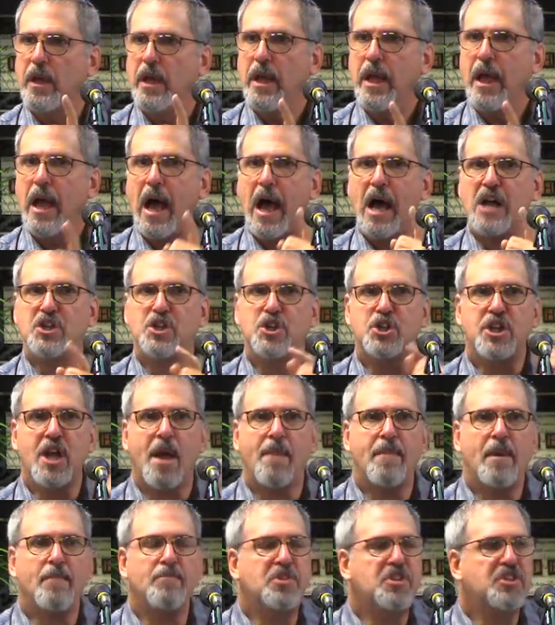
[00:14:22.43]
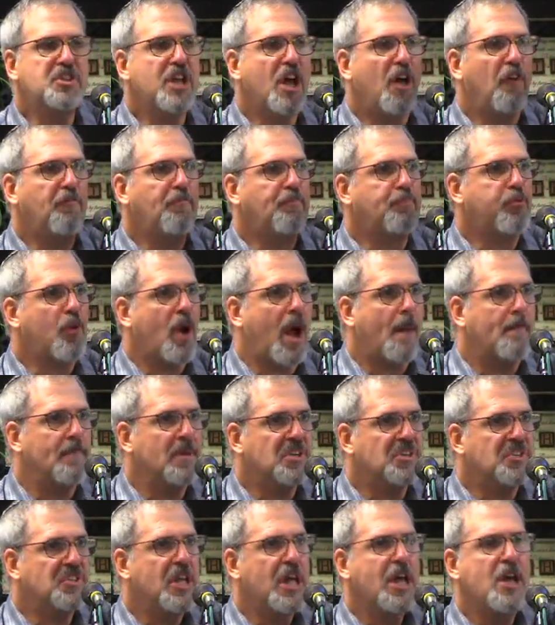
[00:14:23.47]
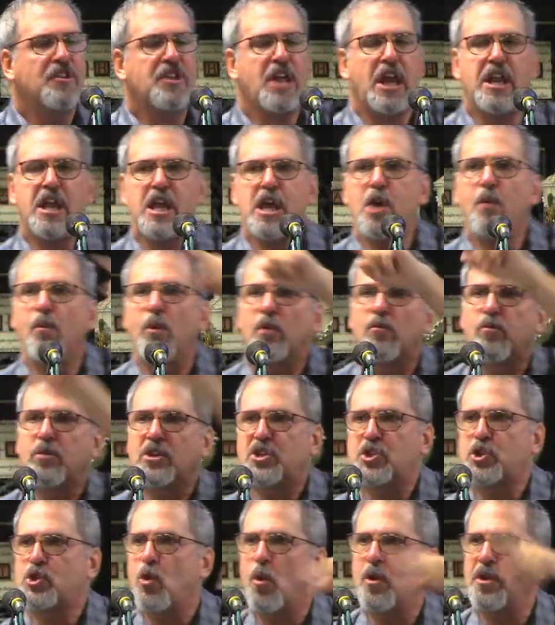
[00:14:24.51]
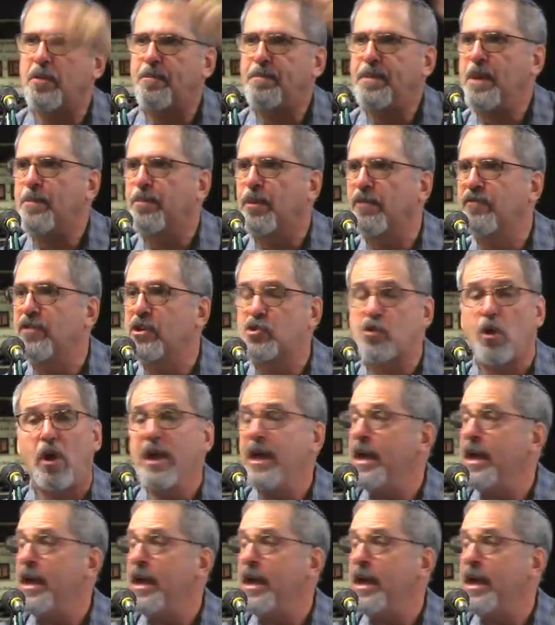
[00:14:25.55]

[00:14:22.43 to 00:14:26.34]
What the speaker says: Hashem himself promised that he would restore the people of Israel.